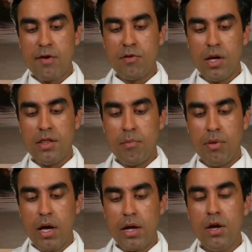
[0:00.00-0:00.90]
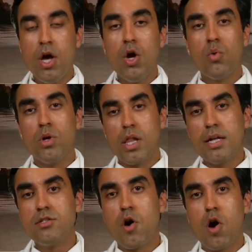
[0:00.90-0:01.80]
level in the blood
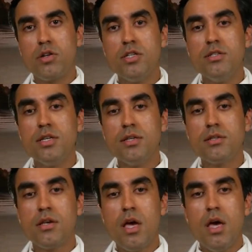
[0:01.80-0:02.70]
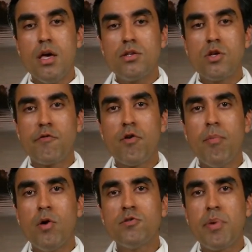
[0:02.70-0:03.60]
relate to heart disease? So
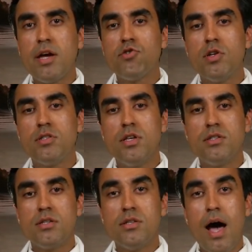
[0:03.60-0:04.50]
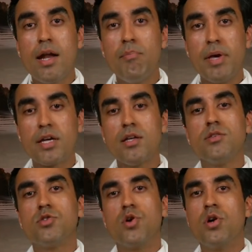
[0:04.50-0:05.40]
for most patients, this is not a big
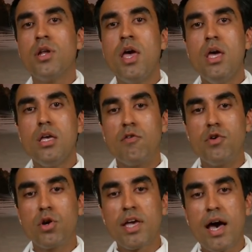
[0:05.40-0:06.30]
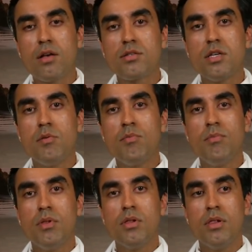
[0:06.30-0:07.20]
concern. If your
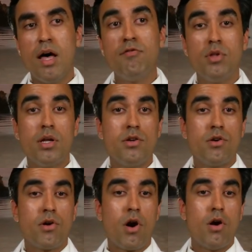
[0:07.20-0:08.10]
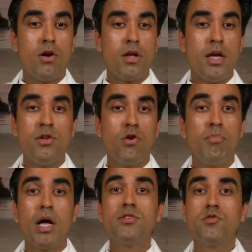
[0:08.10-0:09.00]
calcium level in your heart, in
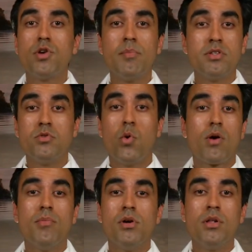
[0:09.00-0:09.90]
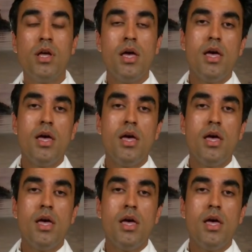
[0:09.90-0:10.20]
your bloodstream is normal,